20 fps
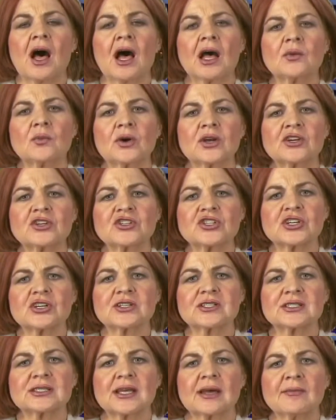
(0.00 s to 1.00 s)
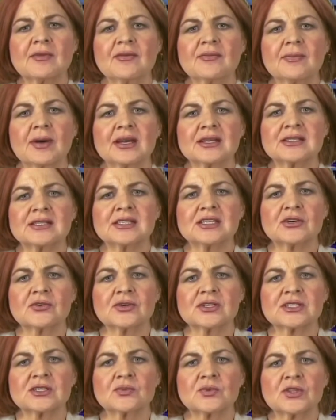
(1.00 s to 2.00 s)
I want to share some of my
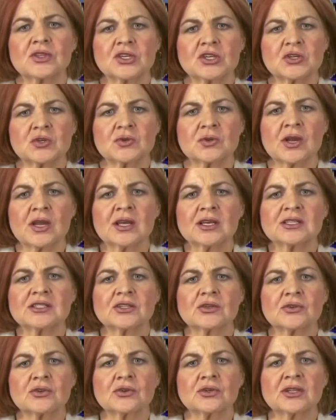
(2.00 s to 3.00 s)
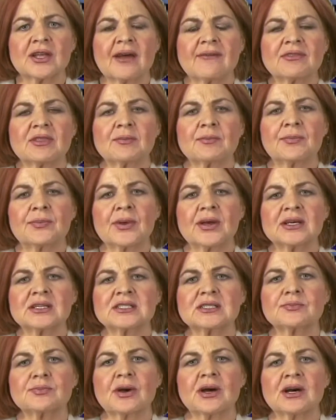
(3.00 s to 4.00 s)
secrets with you so you'll have the
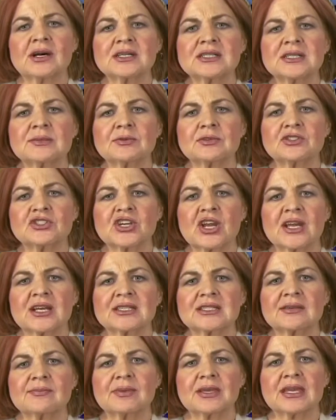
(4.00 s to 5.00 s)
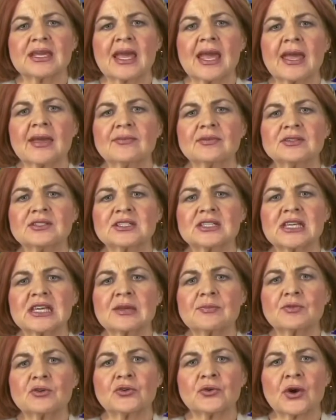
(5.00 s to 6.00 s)
best possible chance of being able to
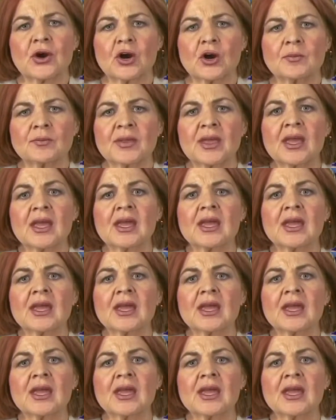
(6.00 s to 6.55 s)
keep your home